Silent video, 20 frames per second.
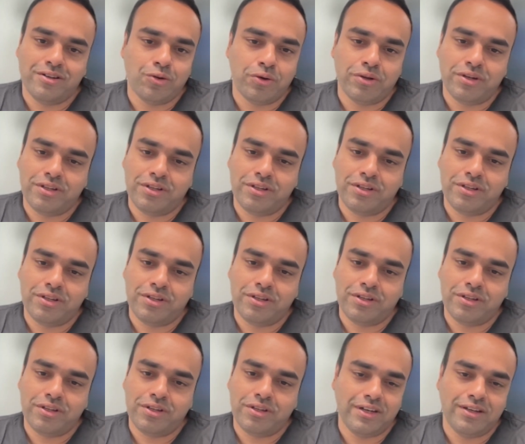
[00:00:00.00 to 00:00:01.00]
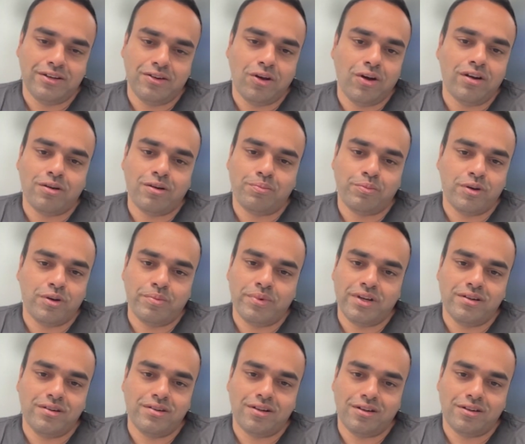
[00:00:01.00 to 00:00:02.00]
No, it is definitely not a
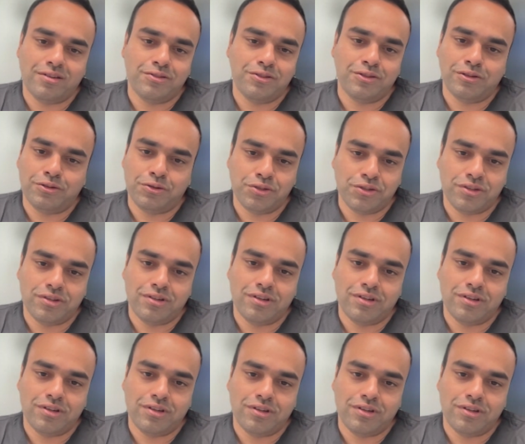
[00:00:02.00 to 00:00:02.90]
permanent solution.